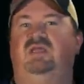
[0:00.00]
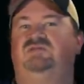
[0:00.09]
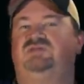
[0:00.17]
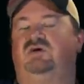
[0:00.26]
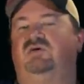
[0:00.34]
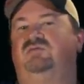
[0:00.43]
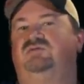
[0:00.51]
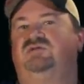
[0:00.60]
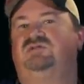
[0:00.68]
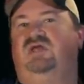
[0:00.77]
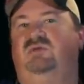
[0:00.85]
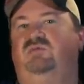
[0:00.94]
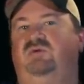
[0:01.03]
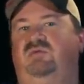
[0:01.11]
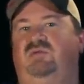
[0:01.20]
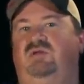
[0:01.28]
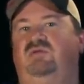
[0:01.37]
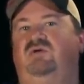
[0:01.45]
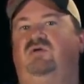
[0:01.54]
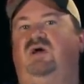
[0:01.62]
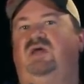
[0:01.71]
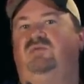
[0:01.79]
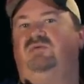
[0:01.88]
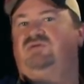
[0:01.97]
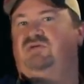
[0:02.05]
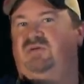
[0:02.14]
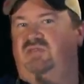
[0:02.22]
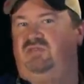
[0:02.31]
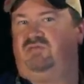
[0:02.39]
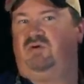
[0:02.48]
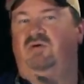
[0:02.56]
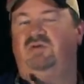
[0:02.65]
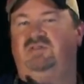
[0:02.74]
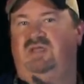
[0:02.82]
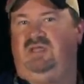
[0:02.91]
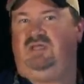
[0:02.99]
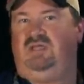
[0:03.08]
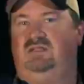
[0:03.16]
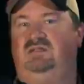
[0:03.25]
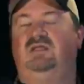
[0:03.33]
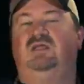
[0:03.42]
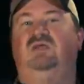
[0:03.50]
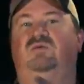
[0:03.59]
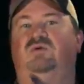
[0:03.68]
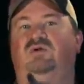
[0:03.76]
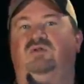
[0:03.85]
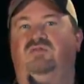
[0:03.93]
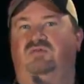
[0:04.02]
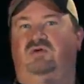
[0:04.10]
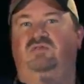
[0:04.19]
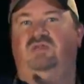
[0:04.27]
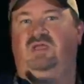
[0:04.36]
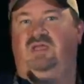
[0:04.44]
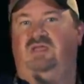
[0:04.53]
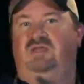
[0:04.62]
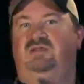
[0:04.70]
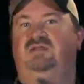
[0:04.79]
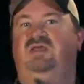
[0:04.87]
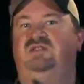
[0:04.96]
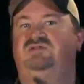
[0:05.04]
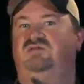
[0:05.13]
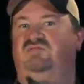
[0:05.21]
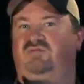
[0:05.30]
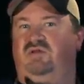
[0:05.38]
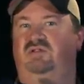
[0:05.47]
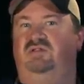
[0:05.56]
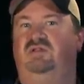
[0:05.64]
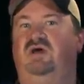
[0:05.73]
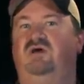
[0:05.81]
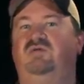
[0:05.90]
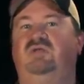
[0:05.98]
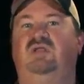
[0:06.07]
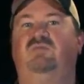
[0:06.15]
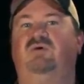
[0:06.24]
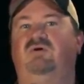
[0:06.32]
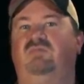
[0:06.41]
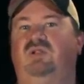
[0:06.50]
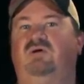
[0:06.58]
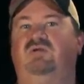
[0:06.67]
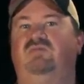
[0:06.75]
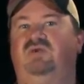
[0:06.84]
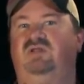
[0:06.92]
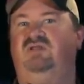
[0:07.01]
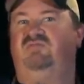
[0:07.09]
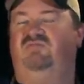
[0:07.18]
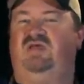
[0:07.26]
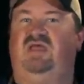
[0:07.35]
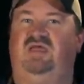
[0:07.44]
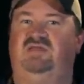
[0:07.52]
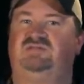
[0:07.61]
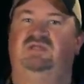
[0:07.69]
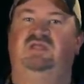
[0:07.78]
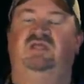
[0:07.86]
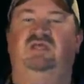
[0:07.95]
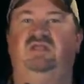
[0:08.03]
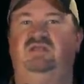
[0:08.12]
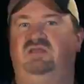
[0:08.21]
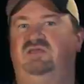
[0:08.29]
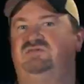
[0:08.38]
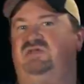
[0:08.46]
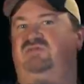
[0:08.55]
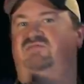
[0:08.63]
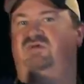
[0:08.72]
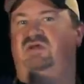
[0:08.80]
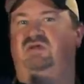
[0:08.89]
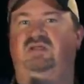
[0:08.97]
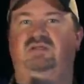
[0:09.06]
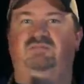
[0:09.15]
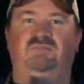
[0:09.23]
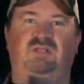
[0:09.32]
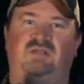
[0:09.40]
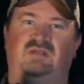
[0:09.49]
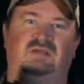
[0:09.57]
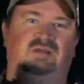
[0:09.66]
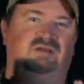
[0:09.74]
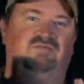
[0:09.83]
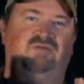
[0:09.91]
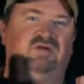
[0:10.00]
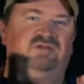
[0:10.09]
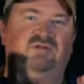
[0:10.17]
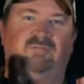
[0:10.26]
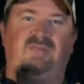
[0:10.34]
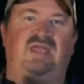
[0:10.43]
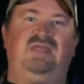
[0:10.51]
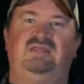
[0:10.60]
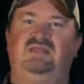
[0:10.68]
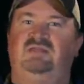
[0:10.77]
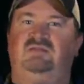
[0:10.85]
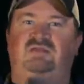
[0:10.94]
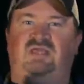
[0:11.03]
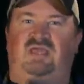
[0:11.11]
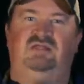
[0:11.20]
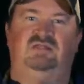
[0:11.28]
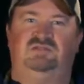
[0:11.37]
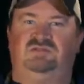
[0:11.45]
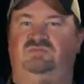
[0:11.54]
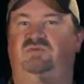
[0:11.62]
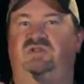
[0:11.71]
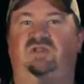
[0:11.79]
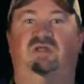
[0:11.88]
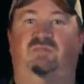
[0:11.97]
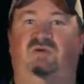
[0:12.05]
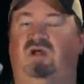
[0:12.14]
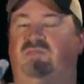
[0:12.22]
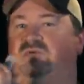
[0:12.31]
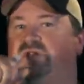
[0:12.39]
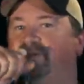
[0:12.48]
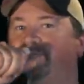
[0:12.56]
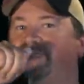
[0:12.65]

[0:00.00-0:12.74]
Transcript: So just like when we were blowing the quack, we we're talking about throwing the hand. We're gonna throw the hand, catch the front of the note, and we're gonna blow it really fast, and it gives a very, a uh, very demanding cadence when done properly.